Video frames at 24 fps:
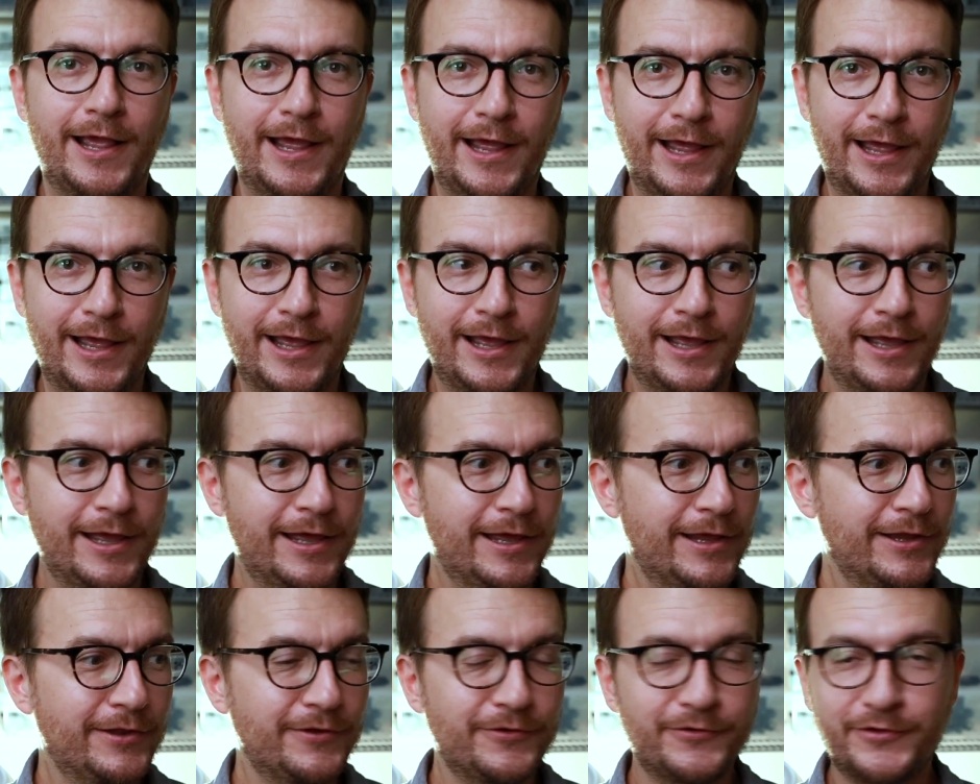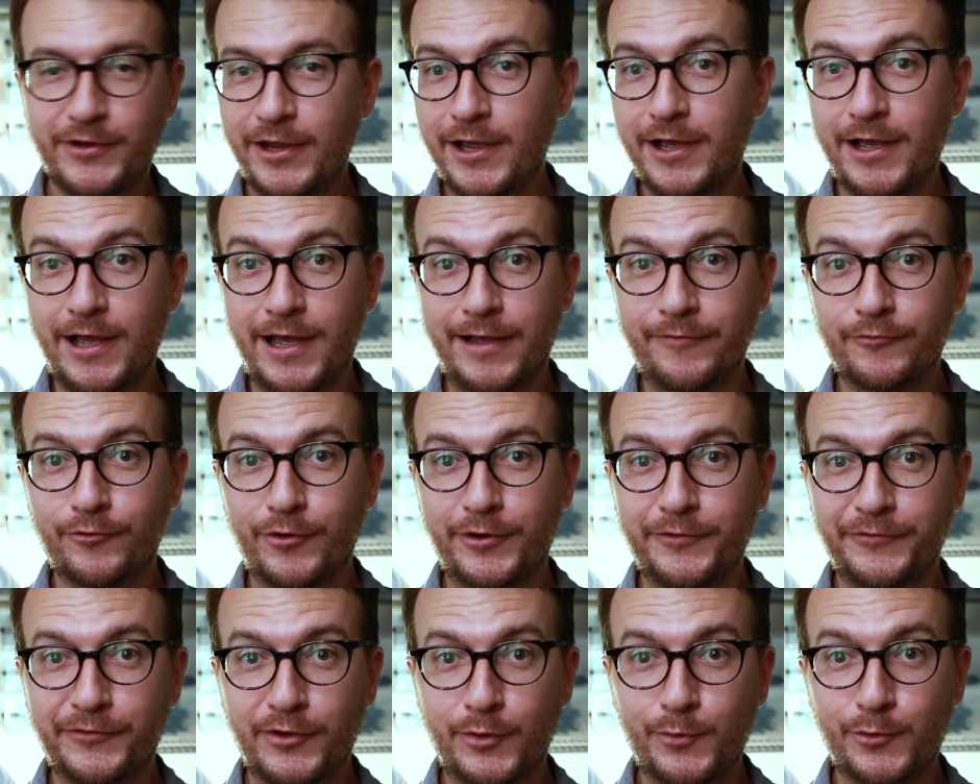And yeah, have a
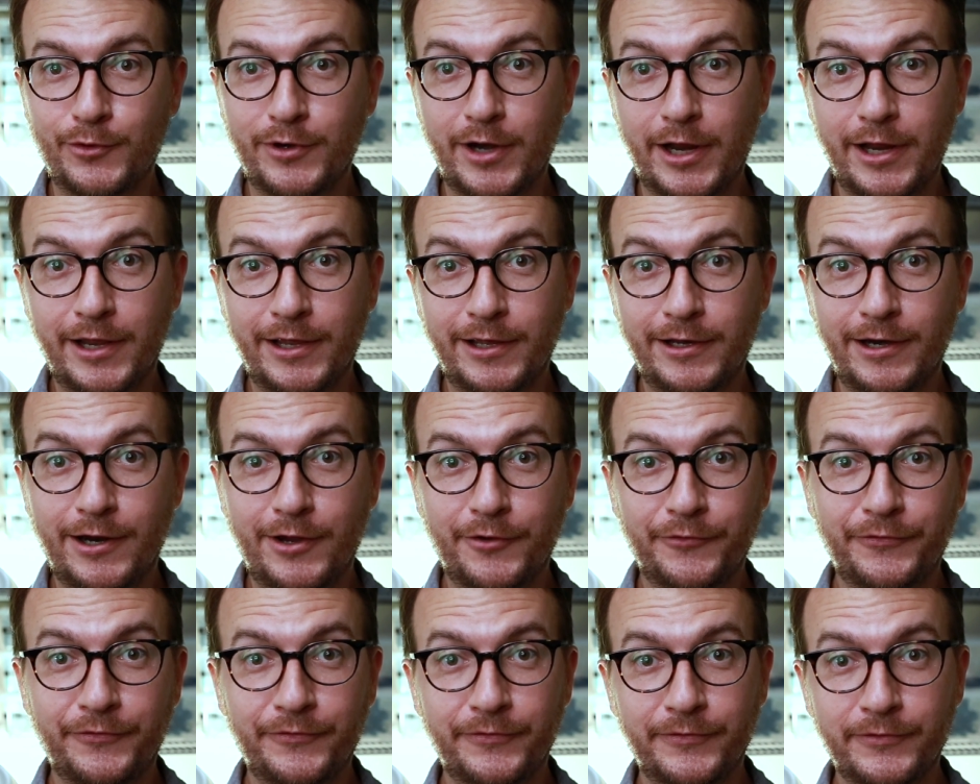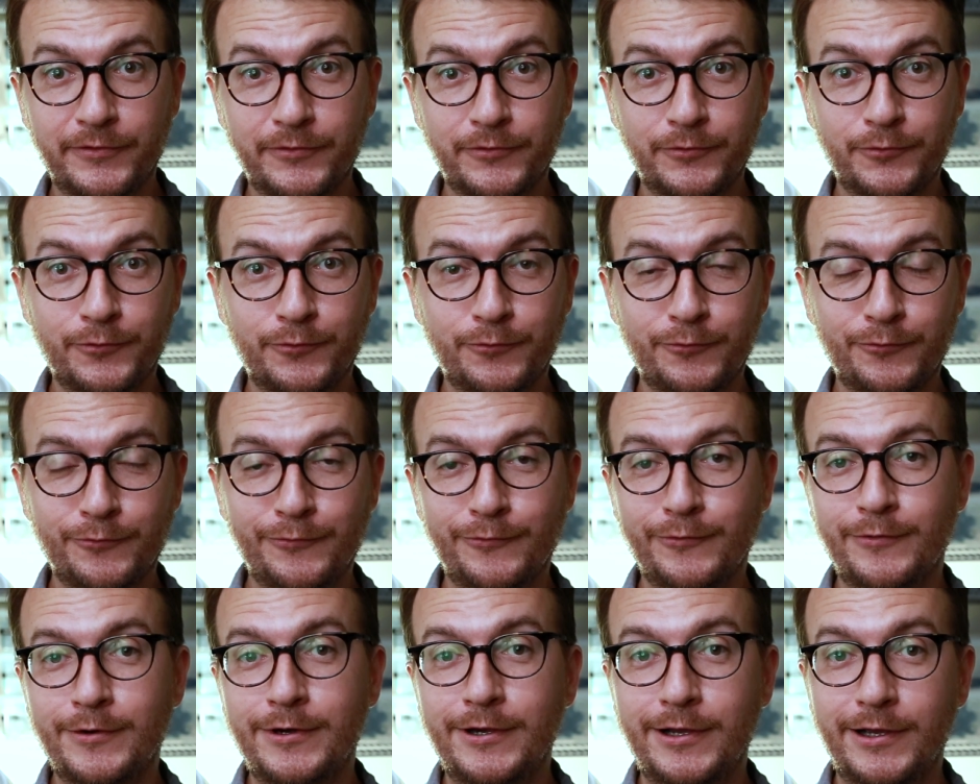great summer, and I'll see
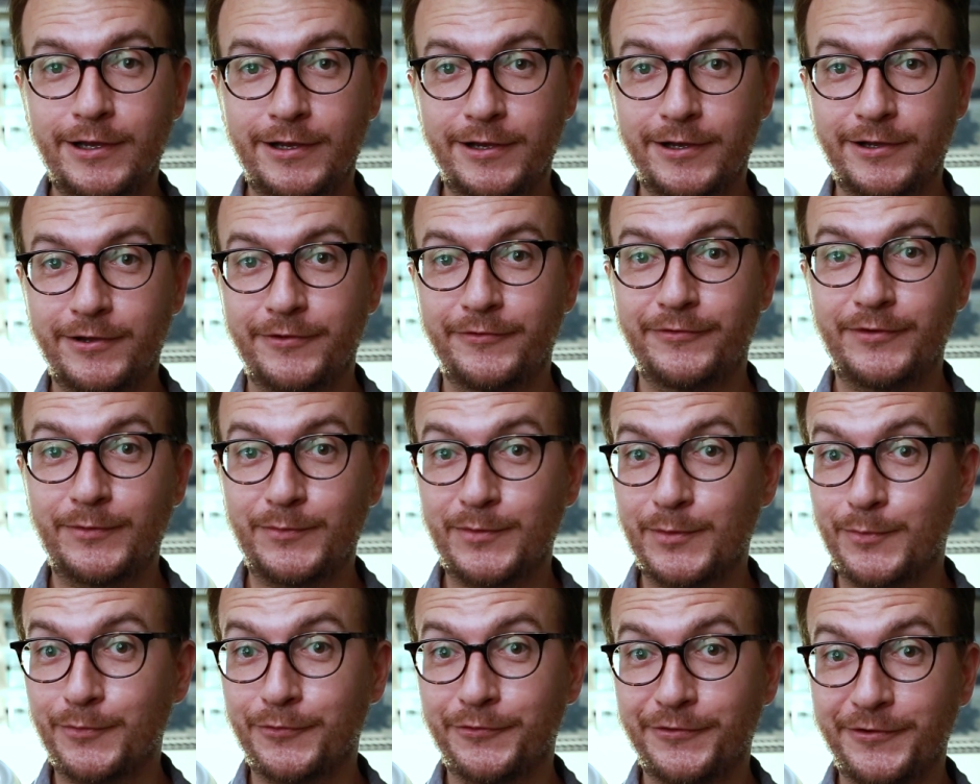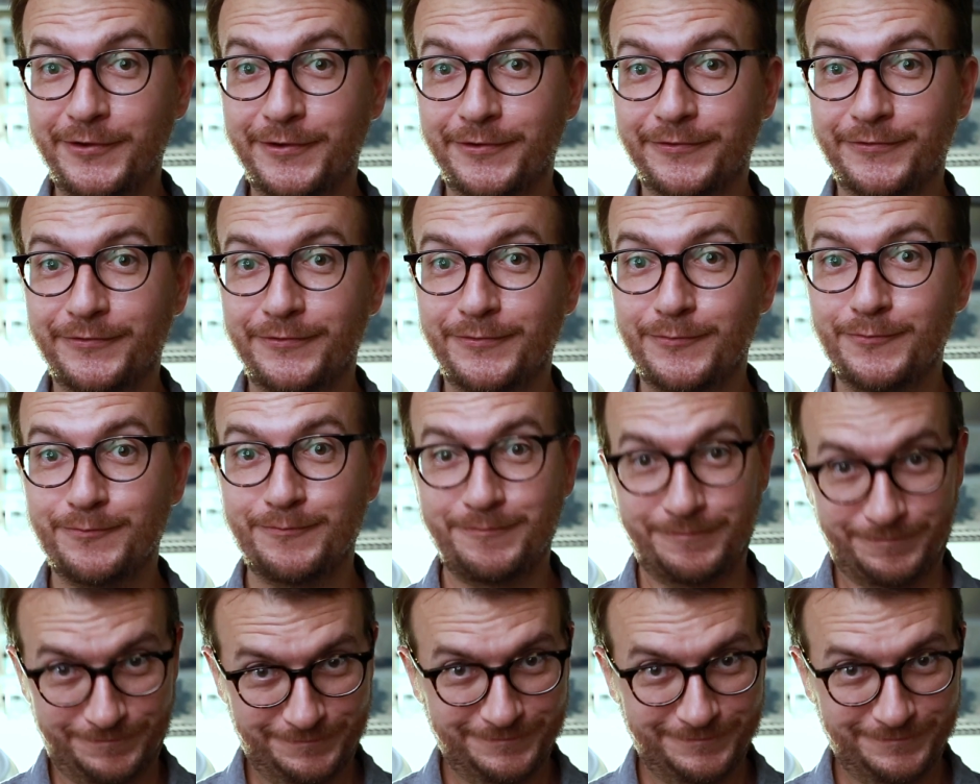you September 6th.